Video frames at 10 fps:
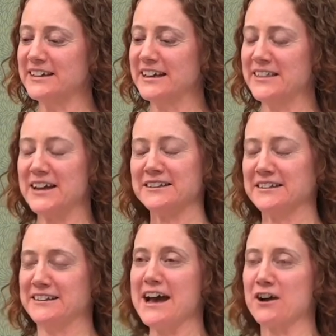that,
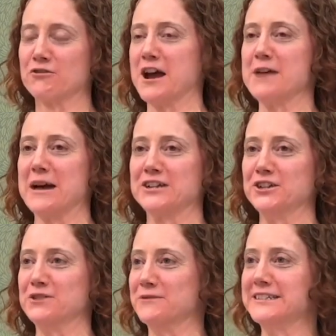yeah, crime
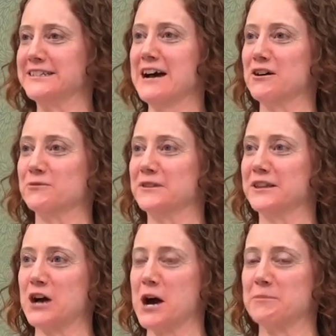actually went down when the
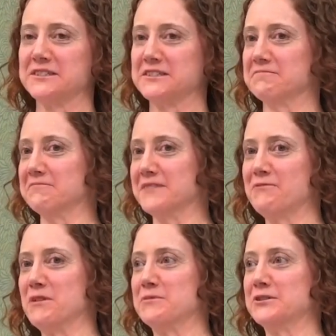cops left
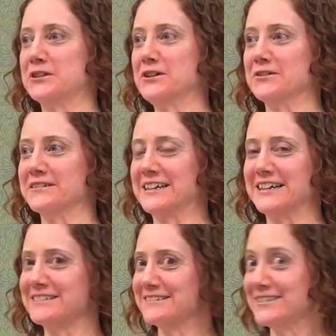people alone.
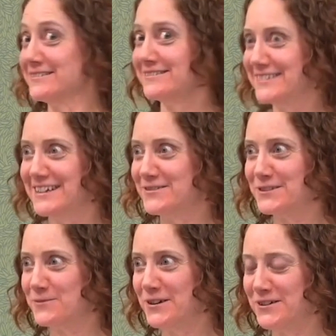Like, it
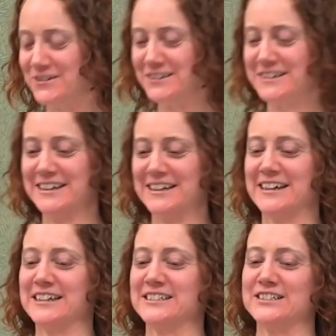was wonderful.
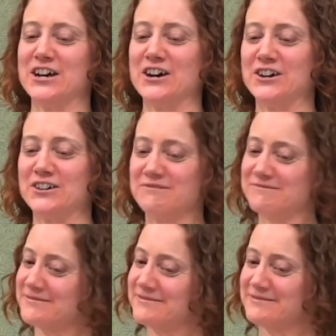So,
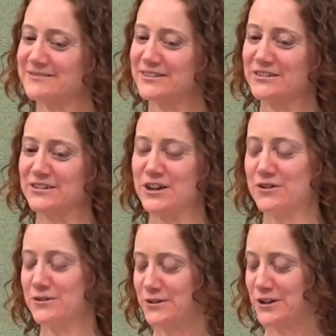
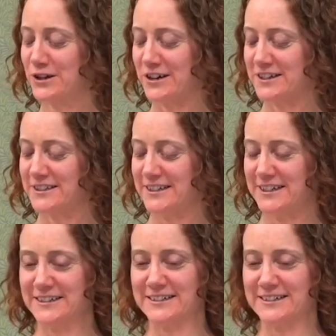go New York City.